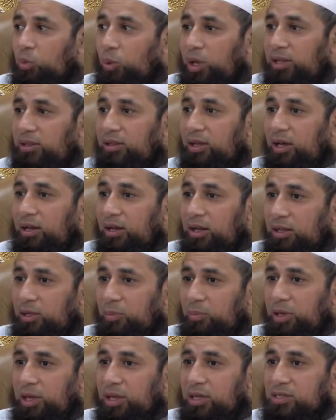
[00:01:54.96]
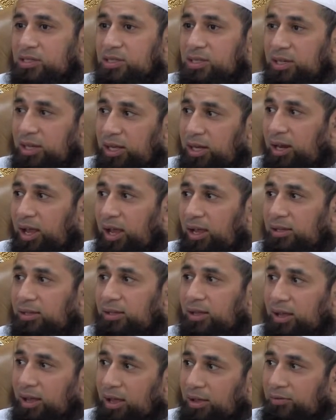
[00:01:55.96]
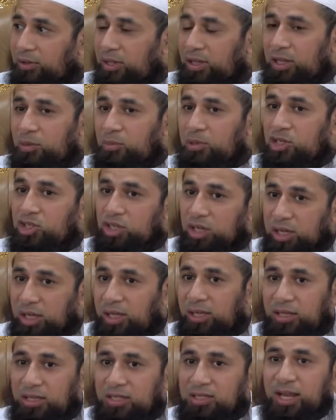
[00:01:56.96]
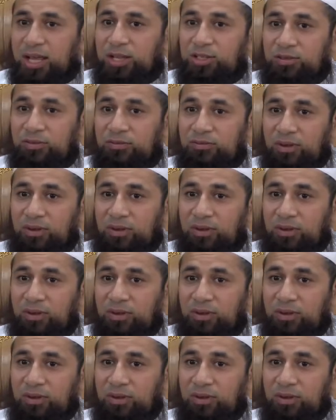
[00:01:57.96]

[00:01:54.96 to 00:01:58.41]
with another person in i'tikaf, in the masjid, in the state of